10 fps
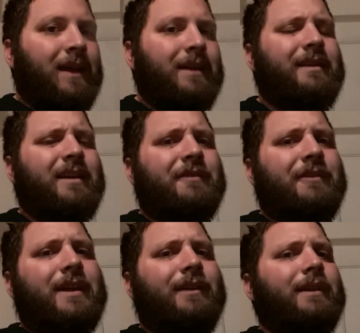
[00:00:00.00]
It's got the
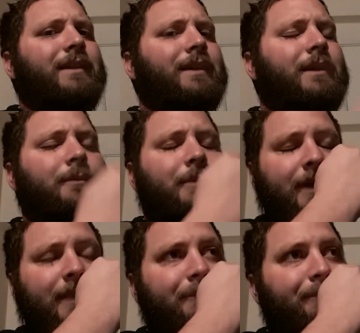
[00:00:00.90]
vanilla in there,
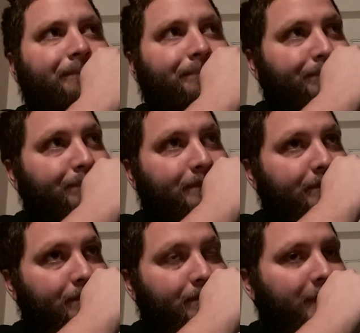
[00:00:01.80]
but
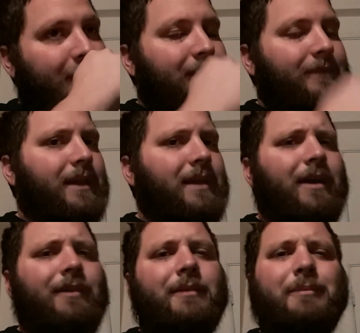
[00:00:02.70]
yeah, I
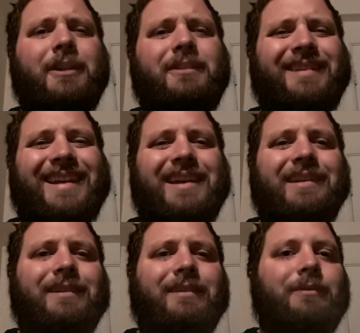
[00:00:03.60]
don't know, probably just the
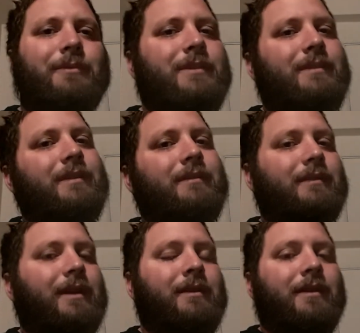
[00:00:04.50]
egginess, which isn't,
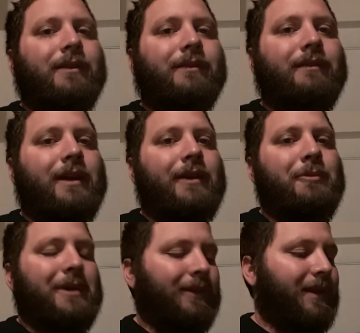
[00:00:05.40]
you know, not
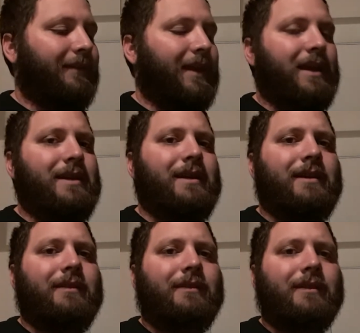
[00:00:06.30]
everybody likes that
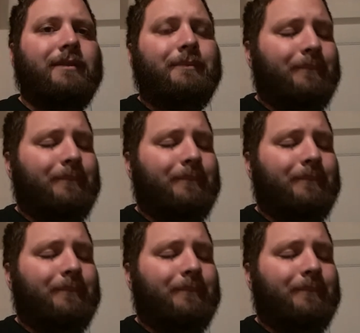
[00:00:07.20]
egginess, so